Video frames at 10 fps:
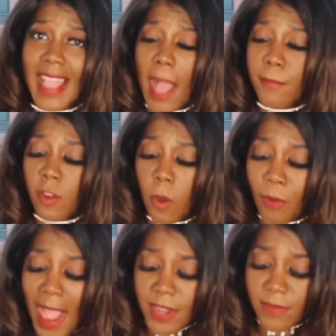I'm so
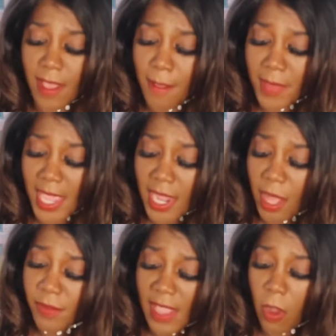proud of them. And
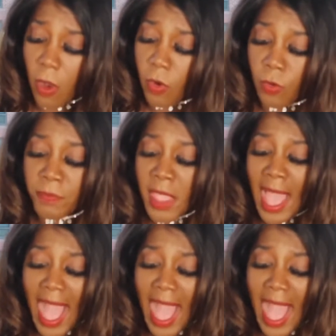I was like, oh,